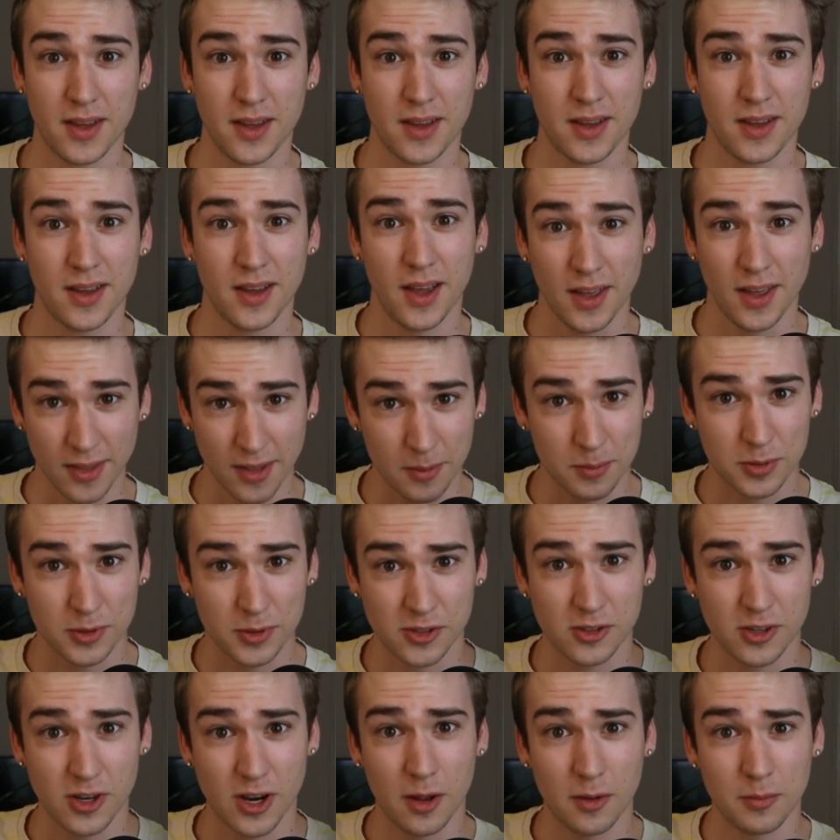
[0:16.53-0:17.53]
And then
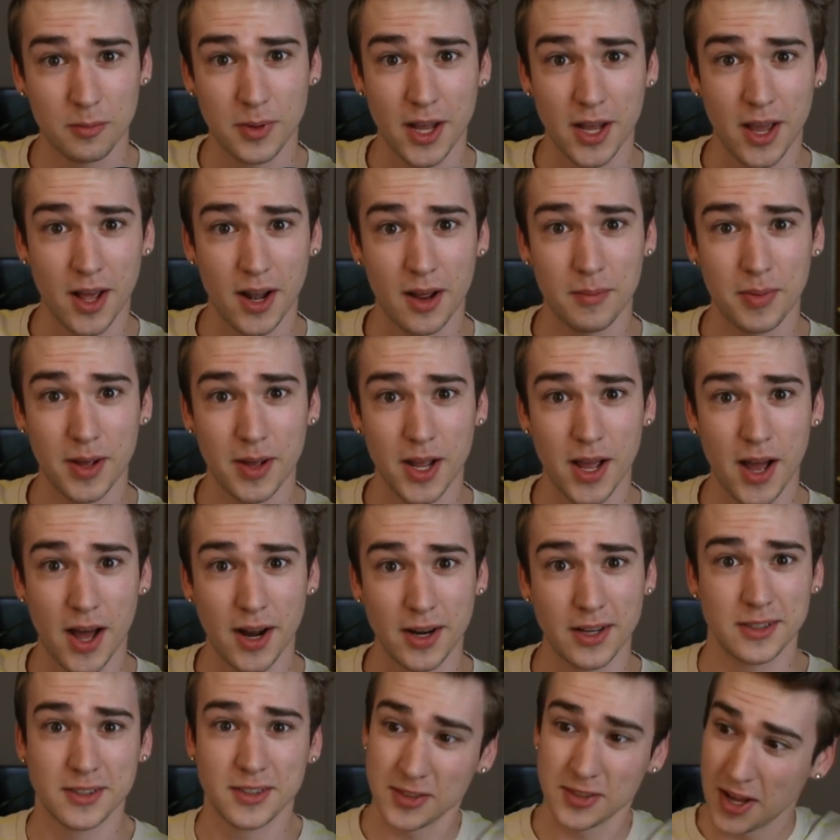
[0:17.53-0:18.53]
prescribed me
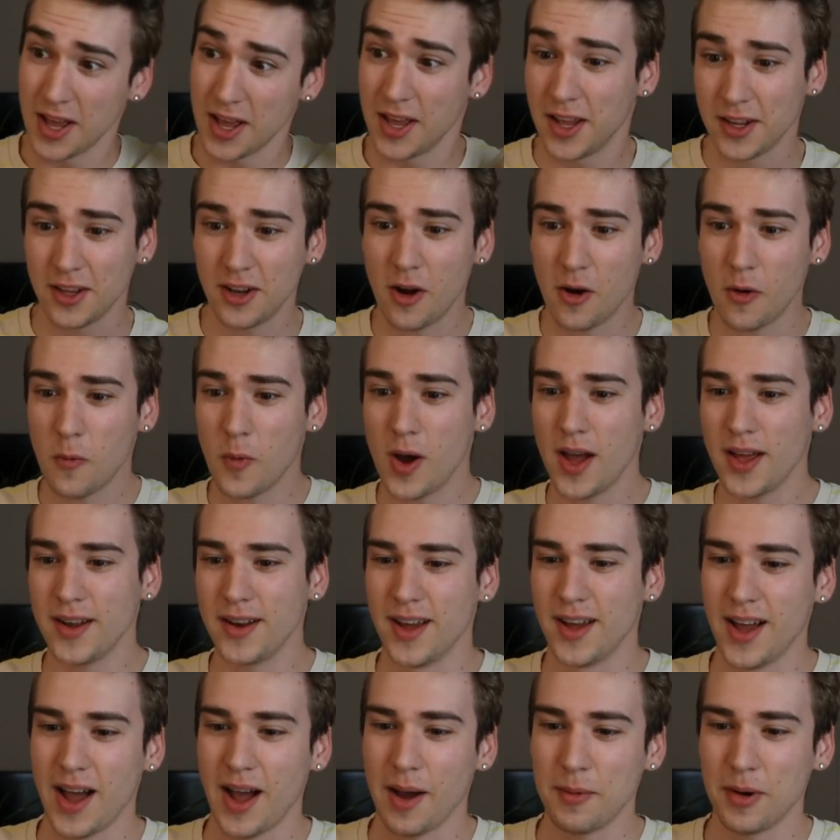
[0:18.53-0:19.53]
antibiotics. You know what?
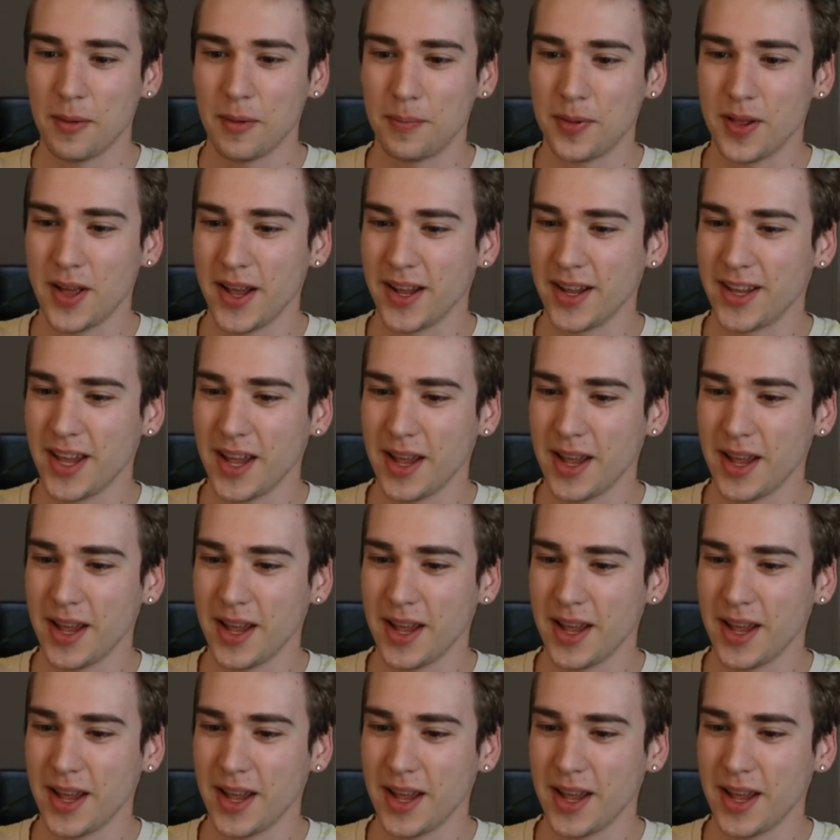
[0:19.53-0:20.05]
I'm going to play a game